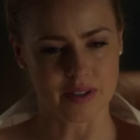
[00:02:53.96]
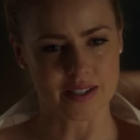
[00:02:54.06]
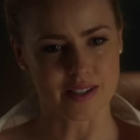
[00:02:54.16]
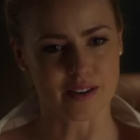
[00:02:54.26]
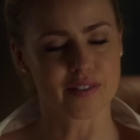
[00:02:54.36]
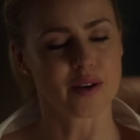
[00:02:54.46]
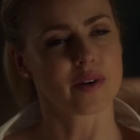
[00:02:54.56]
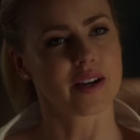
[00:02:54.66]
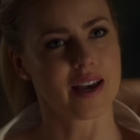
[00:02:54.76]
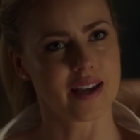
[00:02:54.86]
myself that
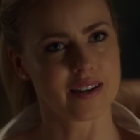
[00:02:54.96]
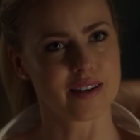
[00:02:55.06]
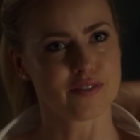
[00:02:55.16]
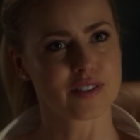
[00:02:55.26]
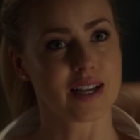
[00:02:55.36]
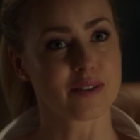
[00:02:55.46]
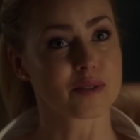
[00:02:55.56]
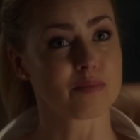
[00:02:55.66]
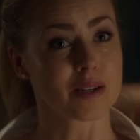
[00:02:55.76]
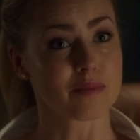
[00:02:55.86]
when I had enough clout
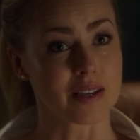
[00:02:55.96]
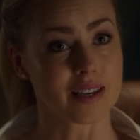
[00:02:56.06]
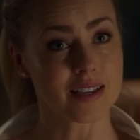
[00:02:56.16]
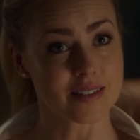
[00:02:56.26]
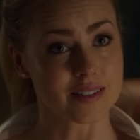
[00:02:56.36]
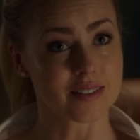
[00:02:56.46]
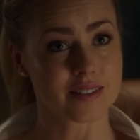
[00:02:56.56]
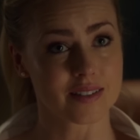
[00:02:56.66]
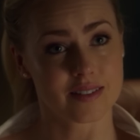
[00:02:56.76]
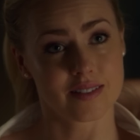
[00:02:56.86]
to pick my
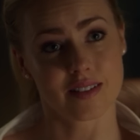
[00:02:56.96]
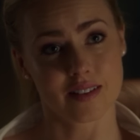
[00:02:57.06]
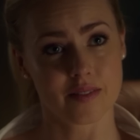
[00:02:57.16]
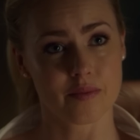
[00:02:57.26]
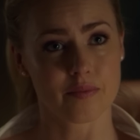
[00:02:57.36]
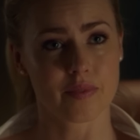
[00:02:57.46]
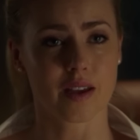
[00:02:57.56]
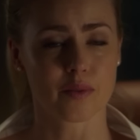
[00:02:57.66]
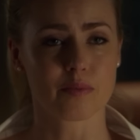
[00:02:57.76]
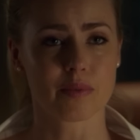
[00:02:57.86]
cases,
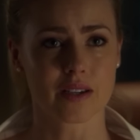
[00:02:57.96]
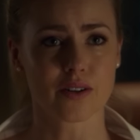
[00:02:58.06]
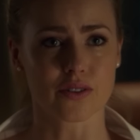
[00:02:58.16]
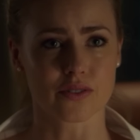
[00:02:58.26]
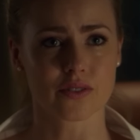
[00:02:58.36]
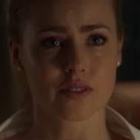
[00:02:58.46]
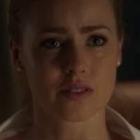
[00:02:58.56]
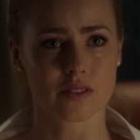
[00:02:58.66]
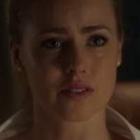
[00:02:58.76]
I would pick hers.